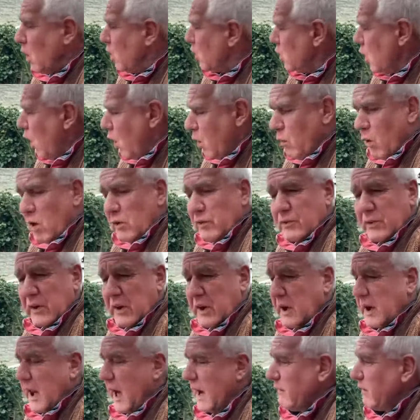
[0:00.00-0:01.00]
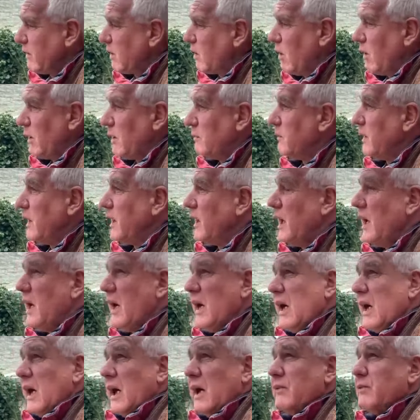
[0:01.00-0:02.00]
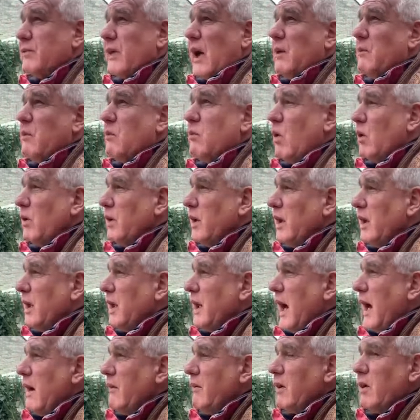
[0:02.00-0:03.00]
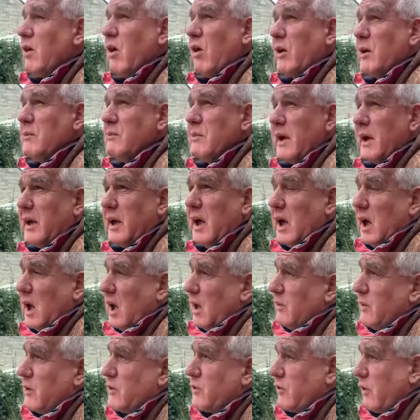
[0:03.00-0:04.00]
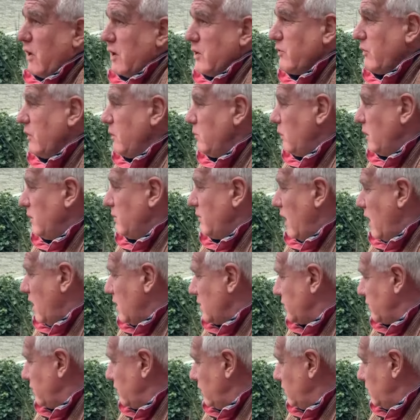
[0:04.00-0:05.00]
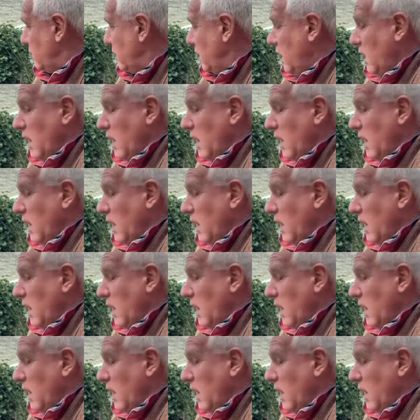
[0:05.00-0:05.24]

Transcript: Not wanted in our economy. If they were wanted in our economy, the Treasury would have asked for them.